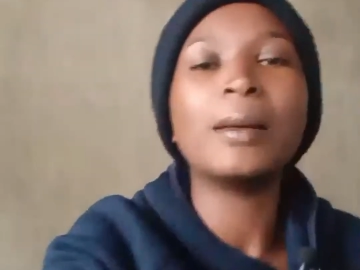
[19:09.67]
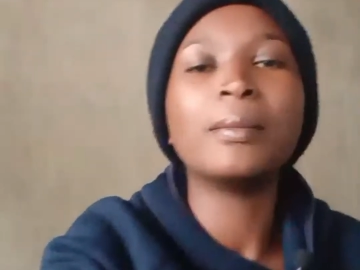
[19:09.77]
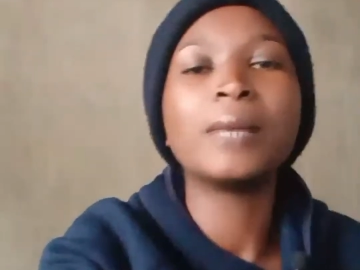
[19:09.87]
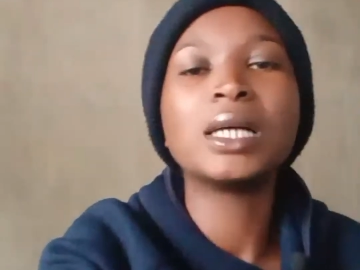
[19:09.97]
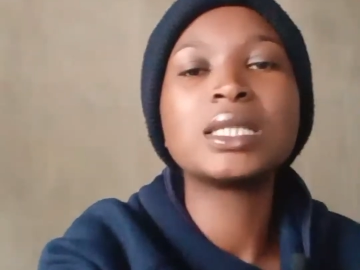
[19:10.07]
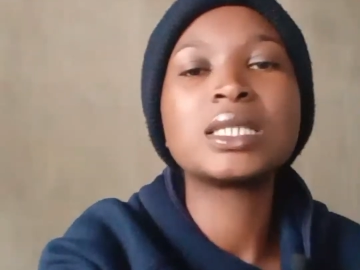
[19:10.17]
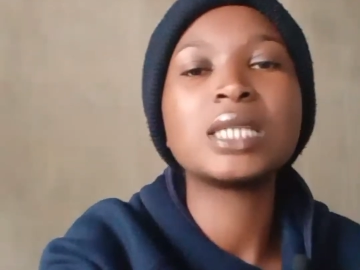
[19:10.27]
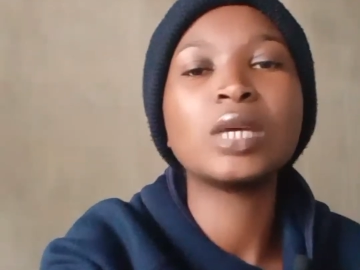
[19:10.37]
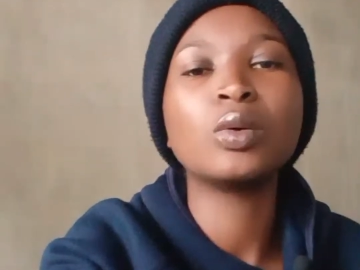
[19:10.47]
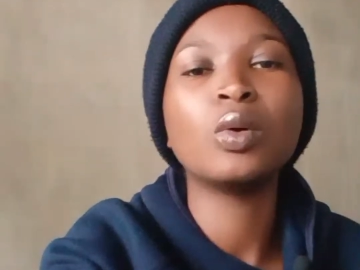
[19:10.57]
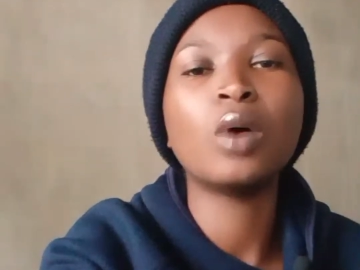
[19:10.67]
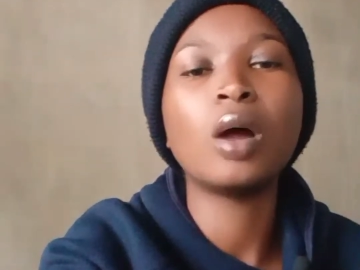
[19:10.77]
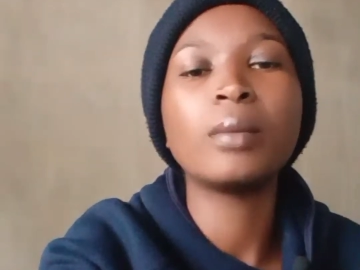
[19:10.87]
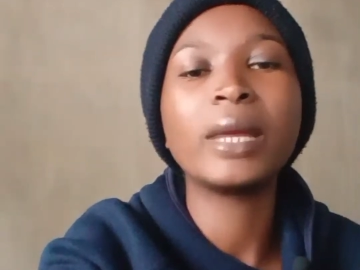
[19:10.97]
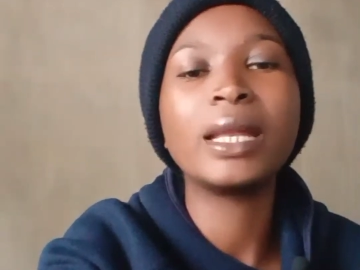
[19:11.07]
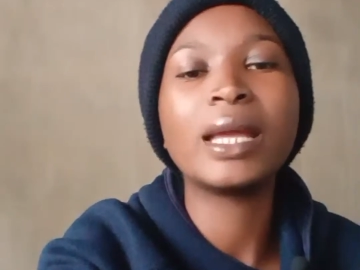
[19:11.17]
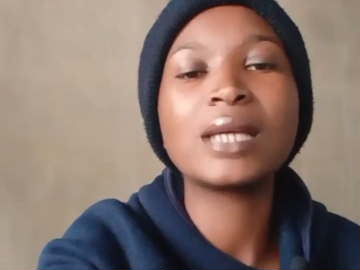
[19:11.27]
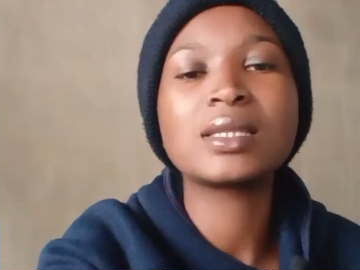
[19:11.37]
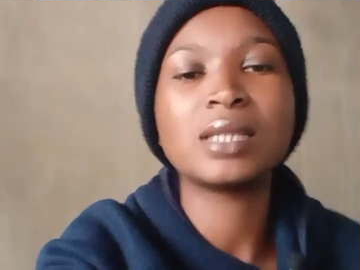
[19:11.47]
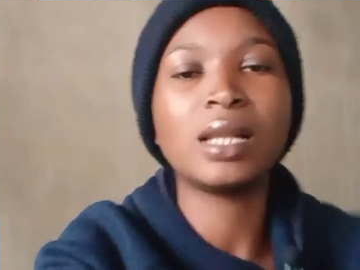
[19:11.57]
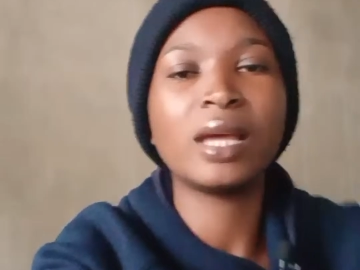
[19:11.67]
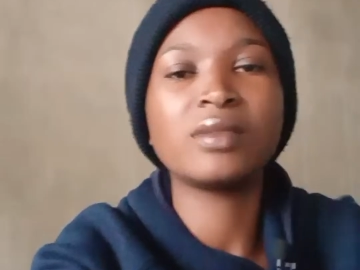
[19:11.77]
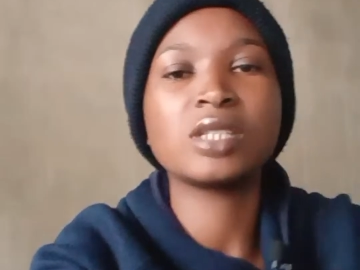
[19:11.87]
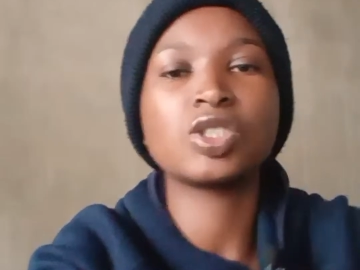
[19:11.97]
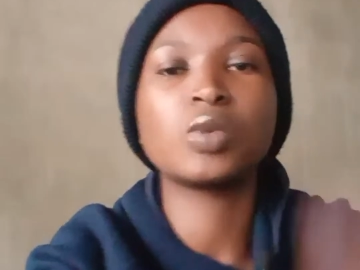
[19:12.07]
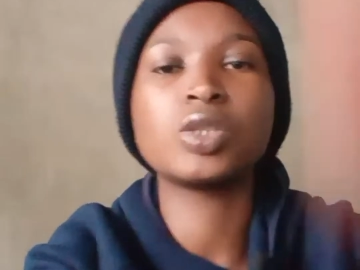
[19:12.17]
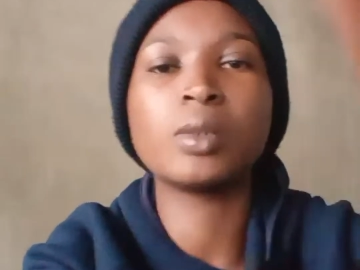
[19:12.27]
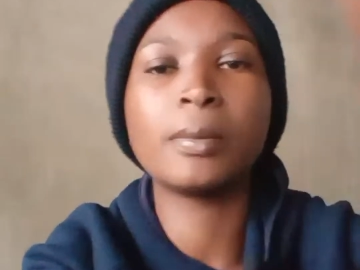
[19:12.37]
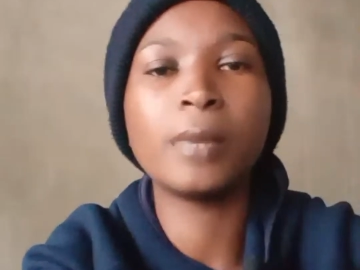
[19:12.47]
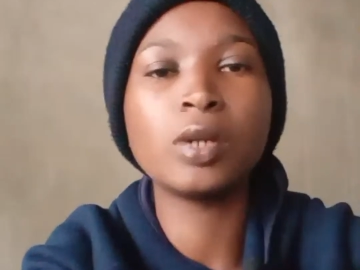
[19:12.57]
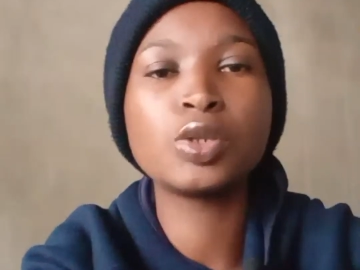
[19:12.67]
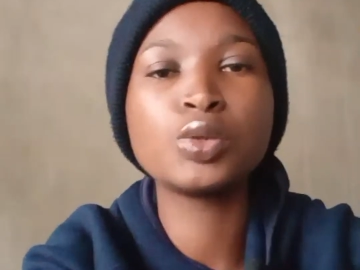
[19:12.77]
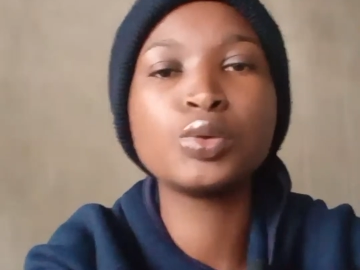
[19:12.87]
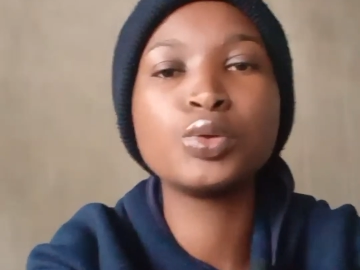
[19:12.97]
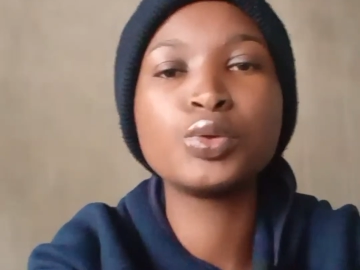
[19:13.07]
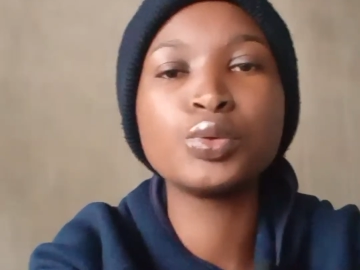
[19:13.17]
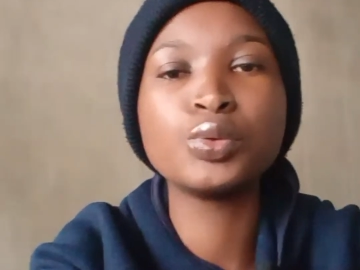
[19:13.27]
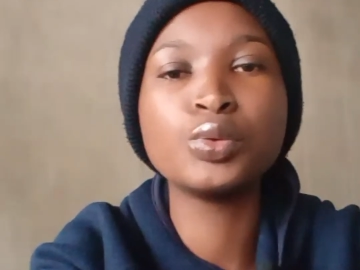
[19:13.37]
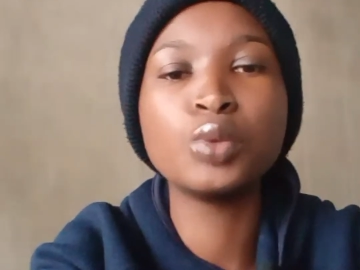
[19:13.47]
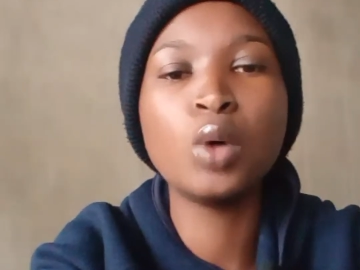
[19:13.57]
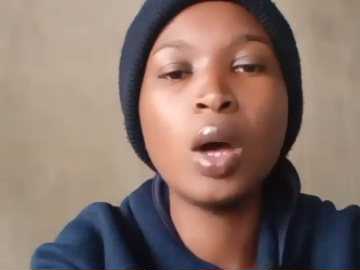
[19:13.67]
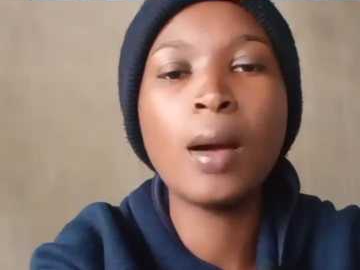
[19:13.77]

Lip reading: See you on my next live session, which I'm about to do.